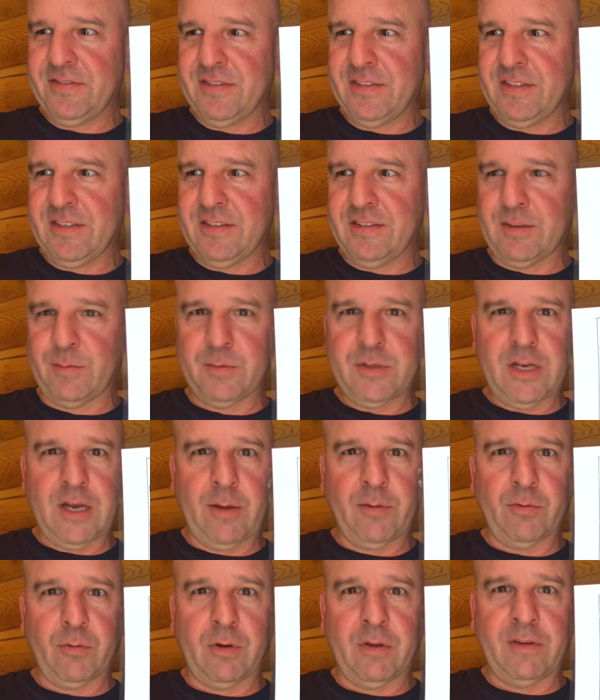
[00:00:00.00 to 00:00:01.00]

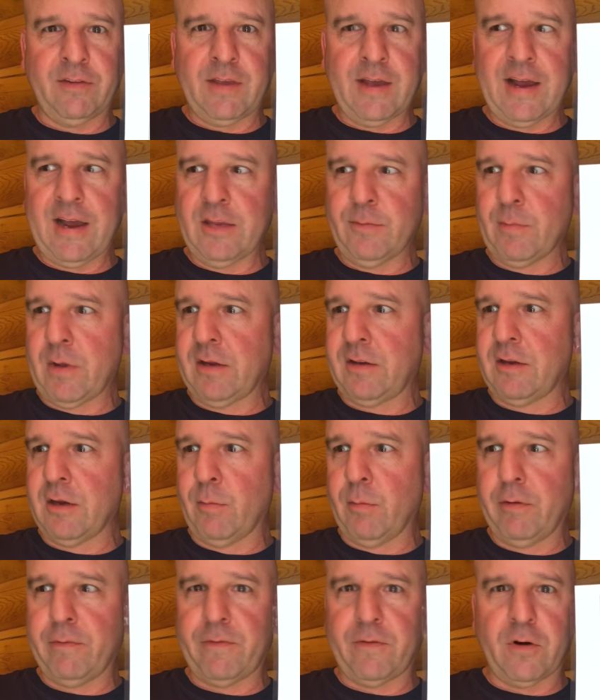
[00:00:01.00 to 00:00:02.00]
Sometimes one of these guys might come to
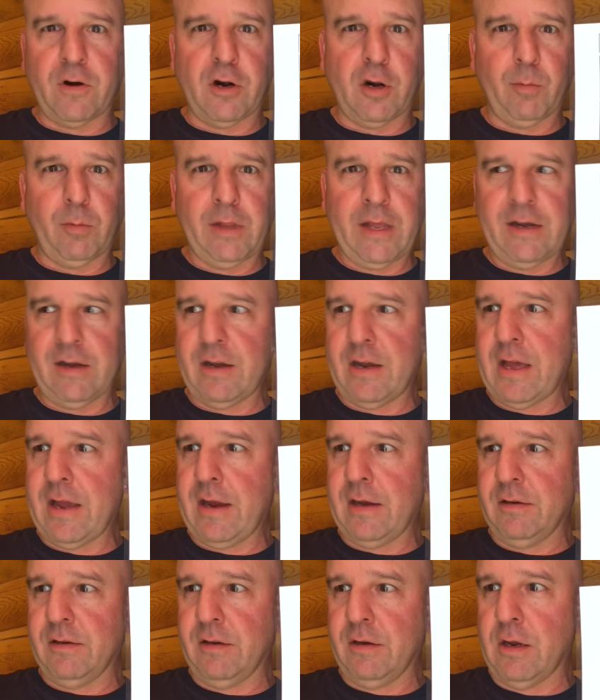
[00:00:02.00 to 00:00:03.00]
the farm late at
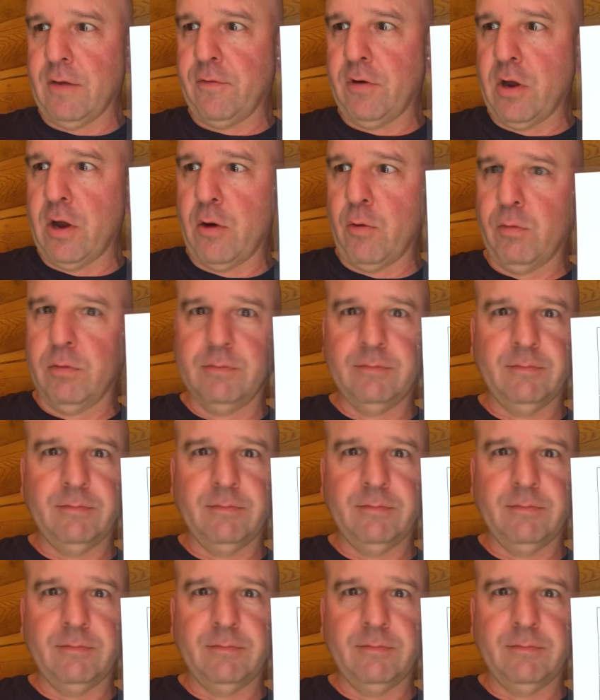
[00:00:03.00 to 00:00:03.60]
night. You never know.